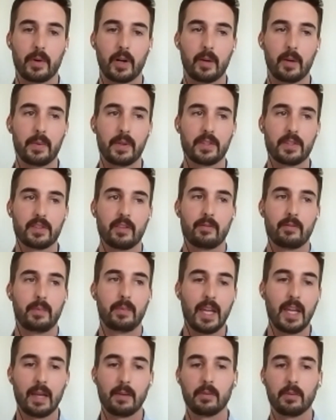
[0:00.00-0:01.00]
purpose of
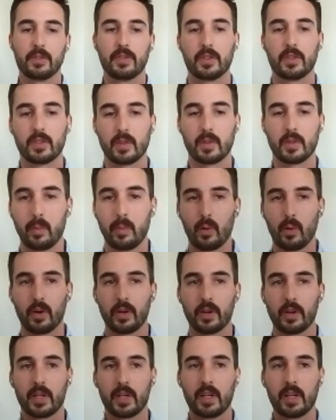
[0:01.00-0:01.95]
being able to support